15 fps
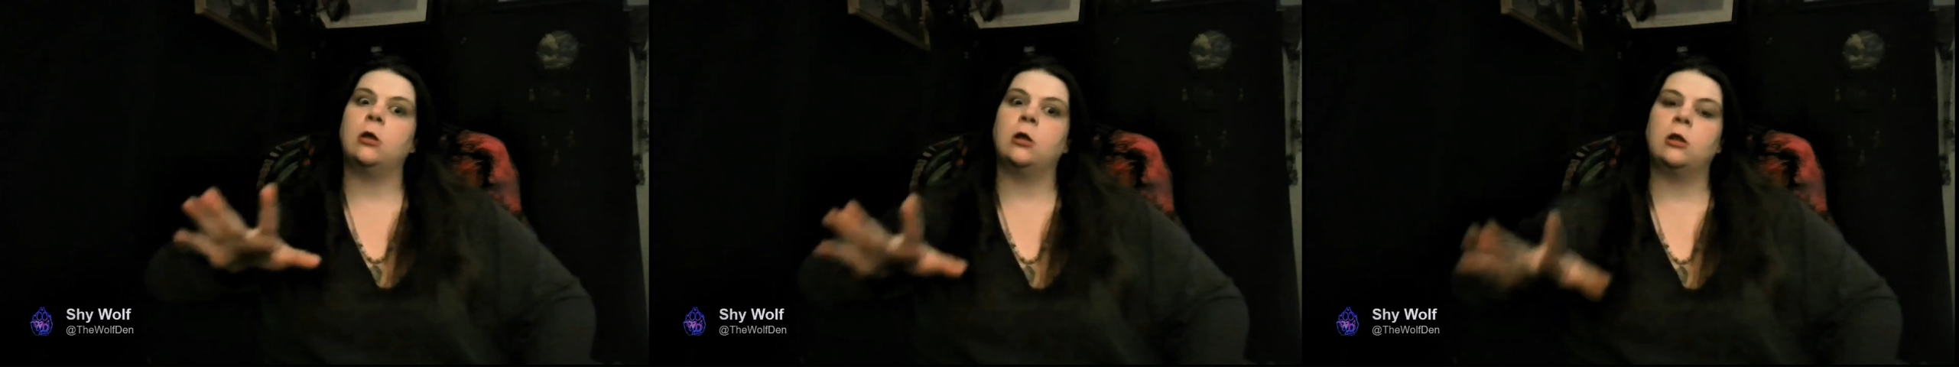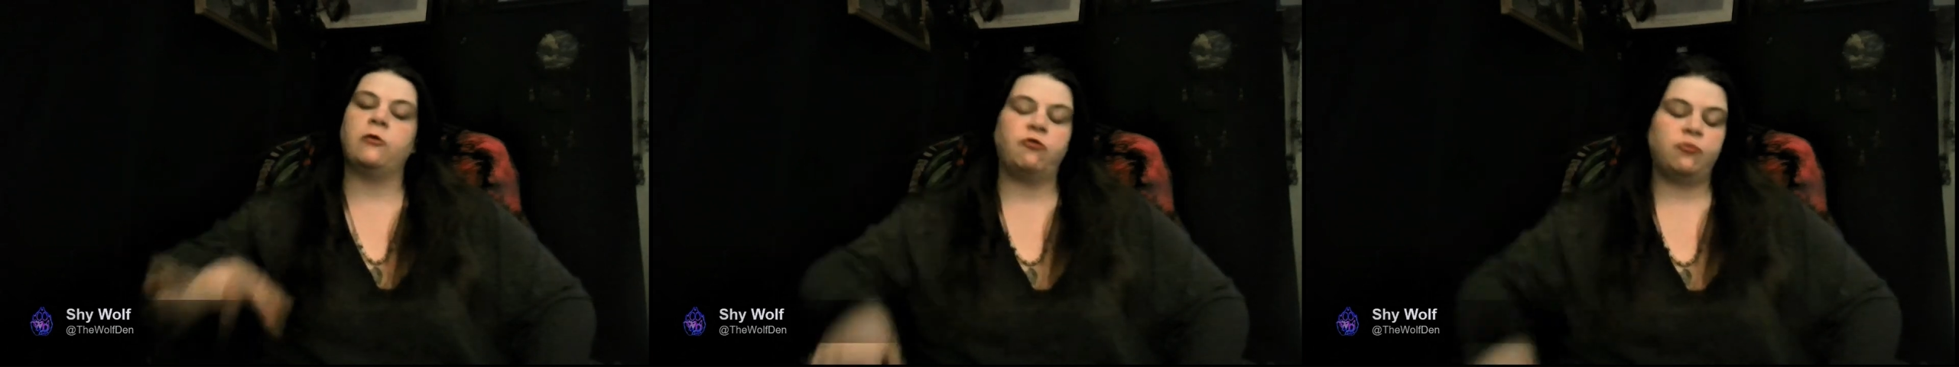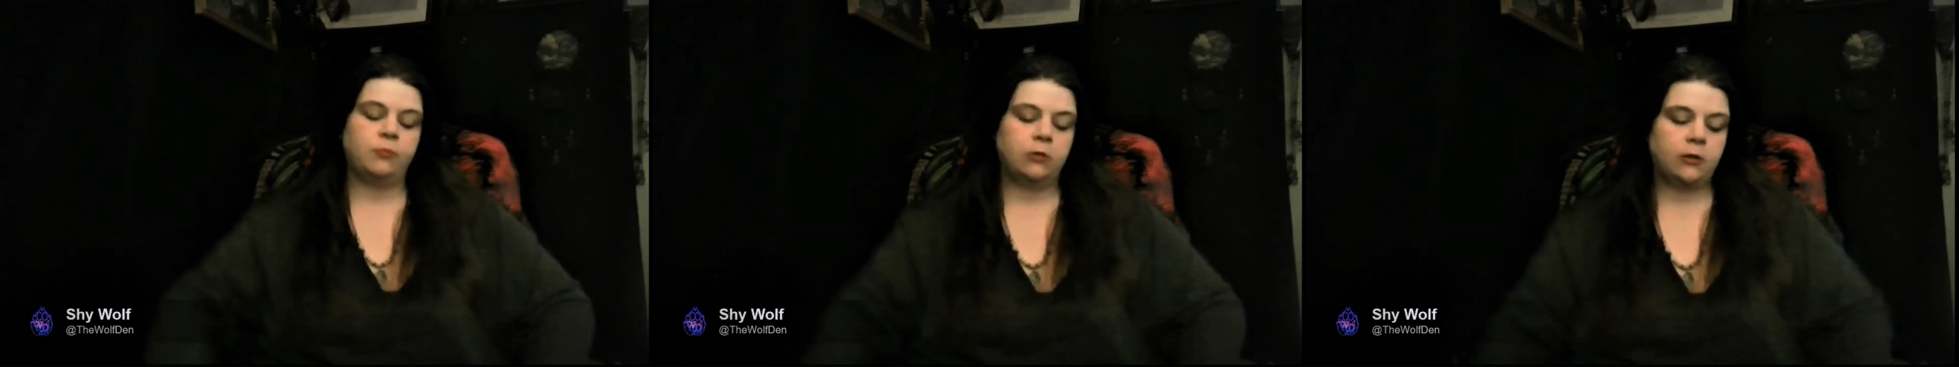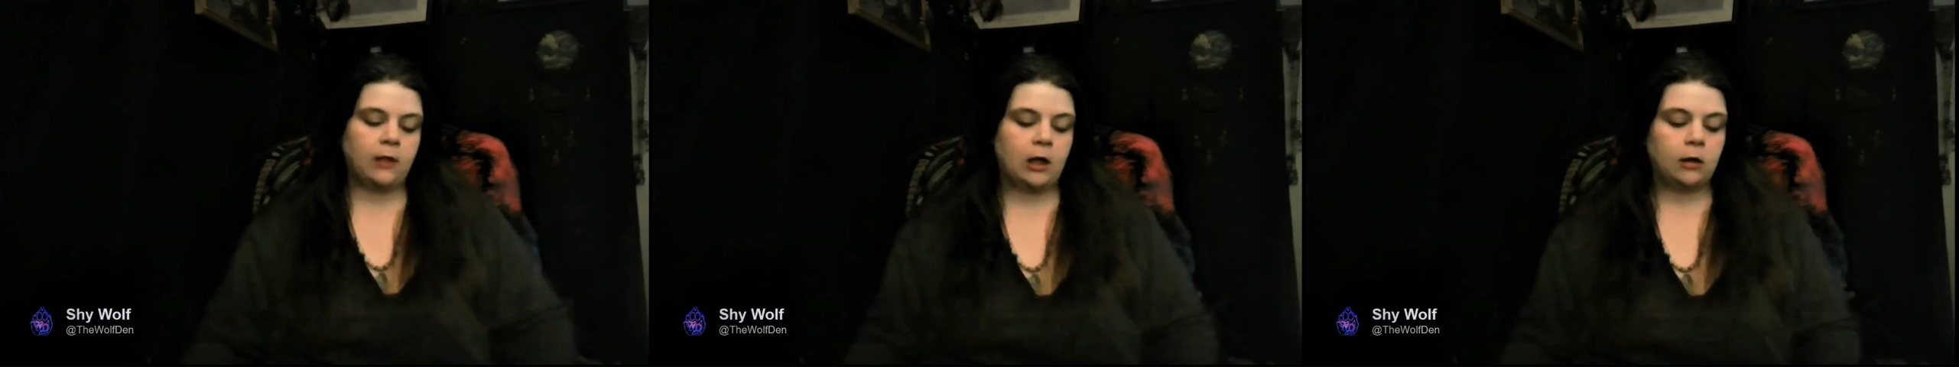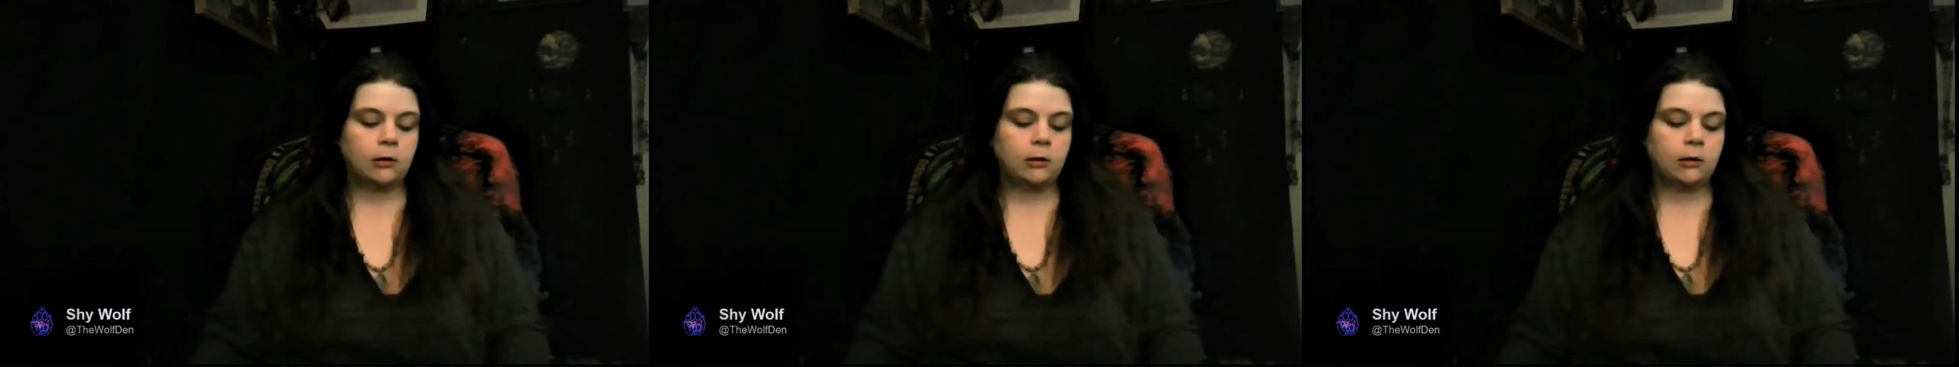Let's just put it that